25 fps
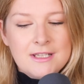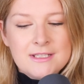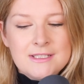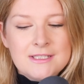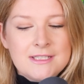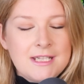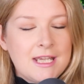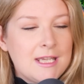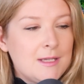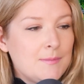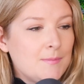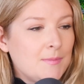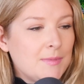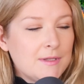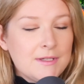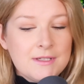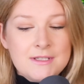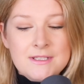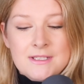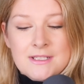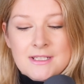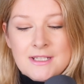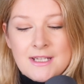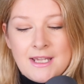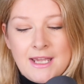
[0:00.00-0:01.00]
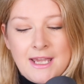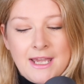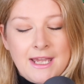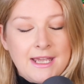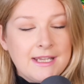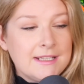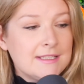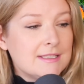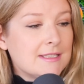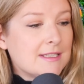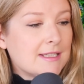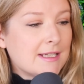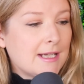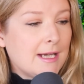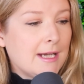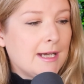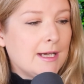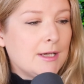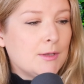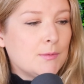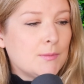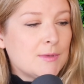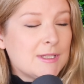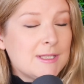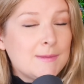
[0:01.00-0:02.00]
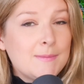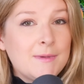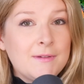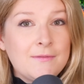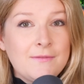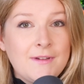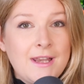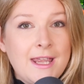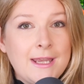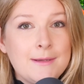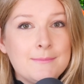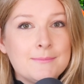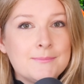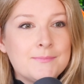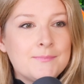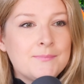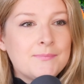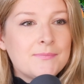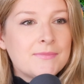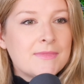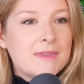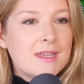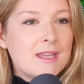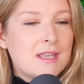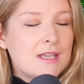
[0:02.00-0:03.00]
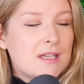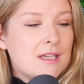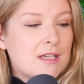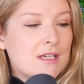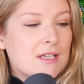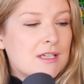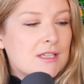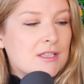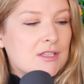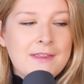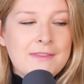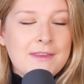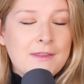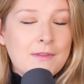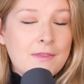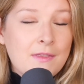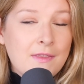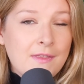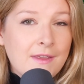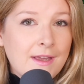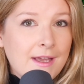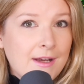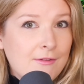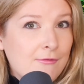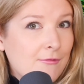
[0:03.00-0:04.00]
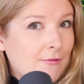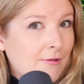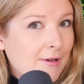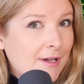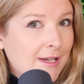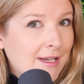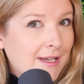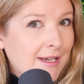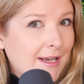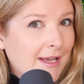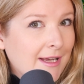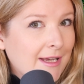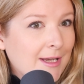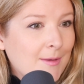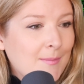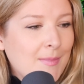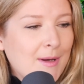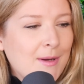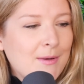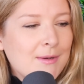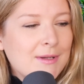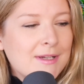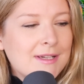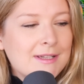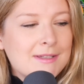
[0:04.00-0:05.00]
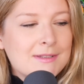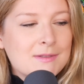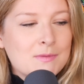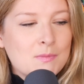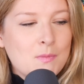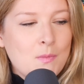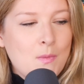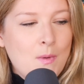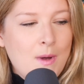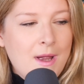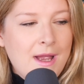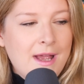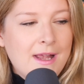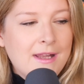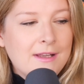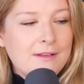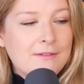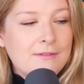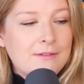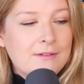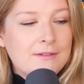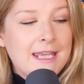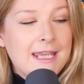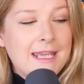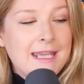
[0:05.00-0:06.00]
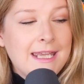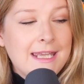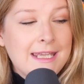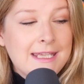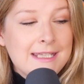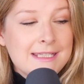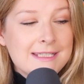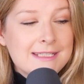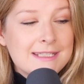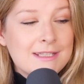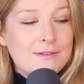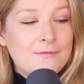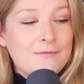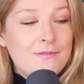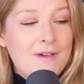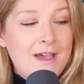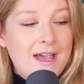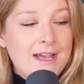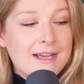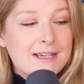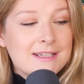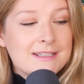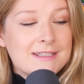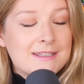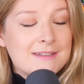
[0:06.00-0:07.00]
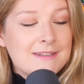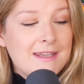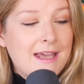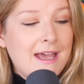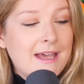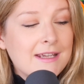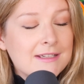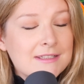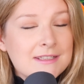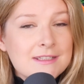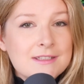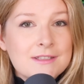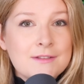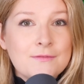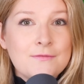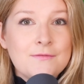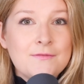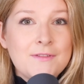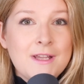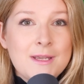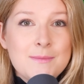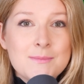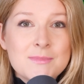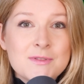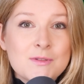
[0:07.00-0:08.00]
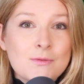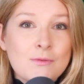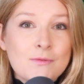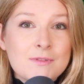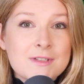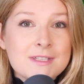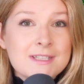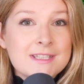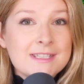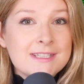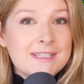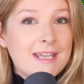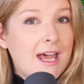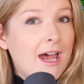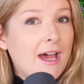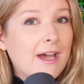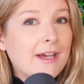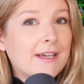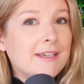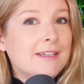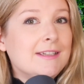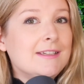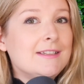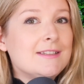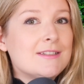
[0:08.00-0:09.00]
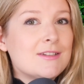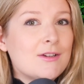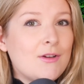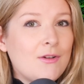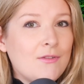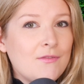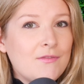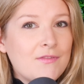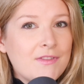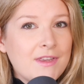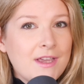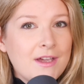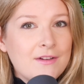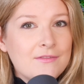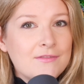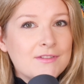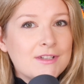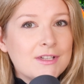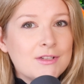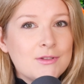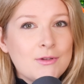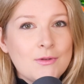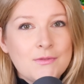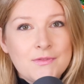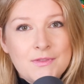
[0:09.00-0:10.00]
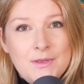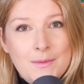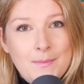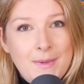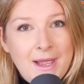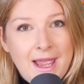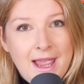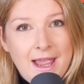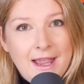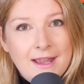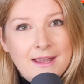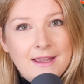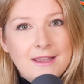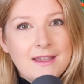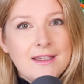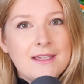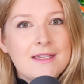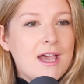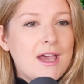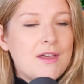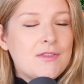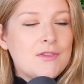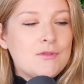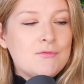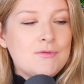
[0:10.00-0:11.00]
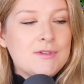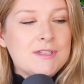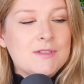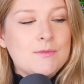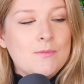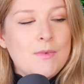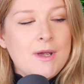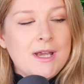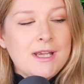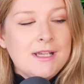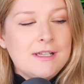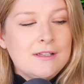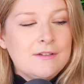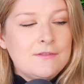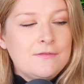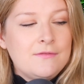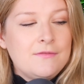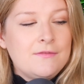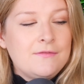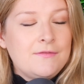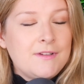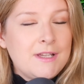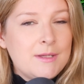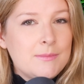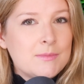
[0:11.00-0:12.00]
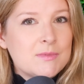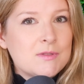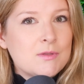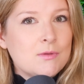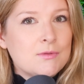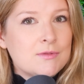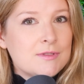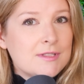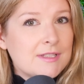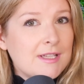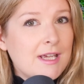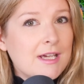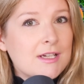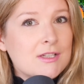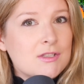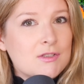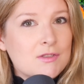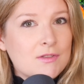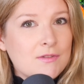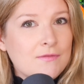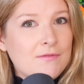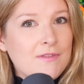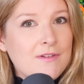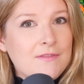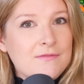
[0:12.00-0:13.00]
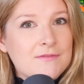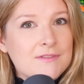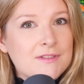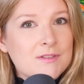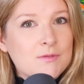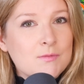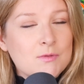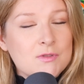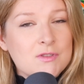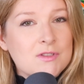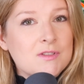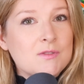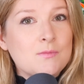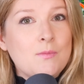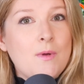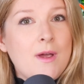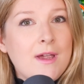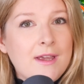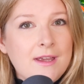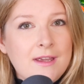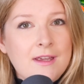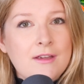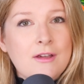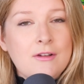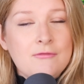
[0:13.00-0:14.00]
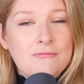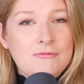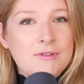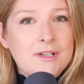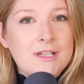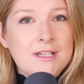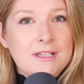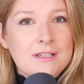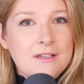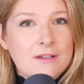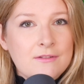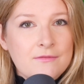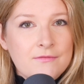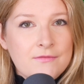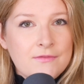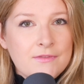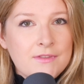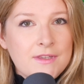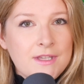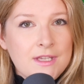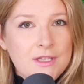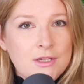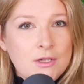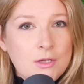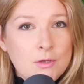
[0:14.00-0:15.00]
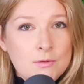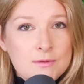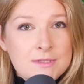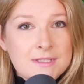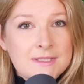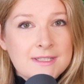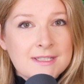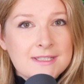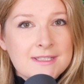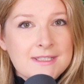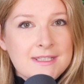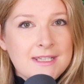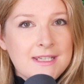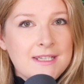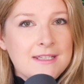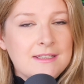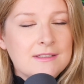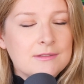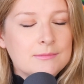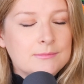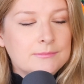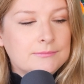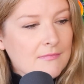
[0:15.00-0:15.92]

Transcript: tapered and wispy flame. The other thing I really like about it as well is the fact that the flames are on the side of the oven and not the back. And the reason why I love flames on sides of ovens, which is why I really love the Koda 16,